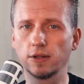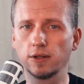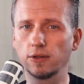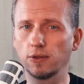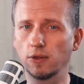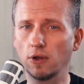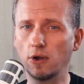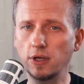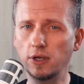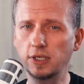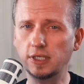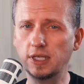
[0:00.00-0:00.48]
The
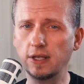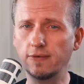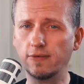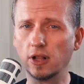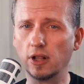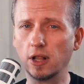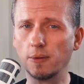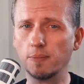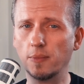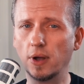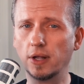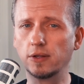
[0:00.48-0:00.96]
noise
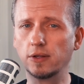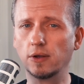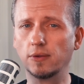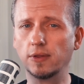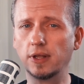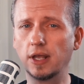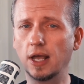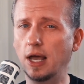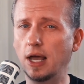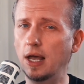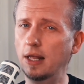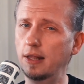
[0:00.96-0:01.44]
development
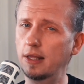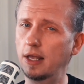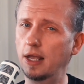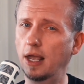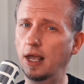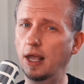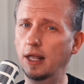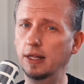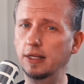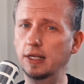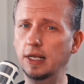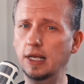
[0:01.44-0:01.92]
on the
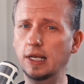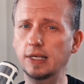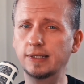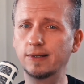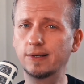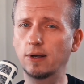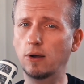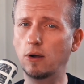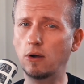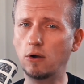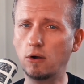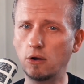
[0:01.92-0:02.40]
other hand is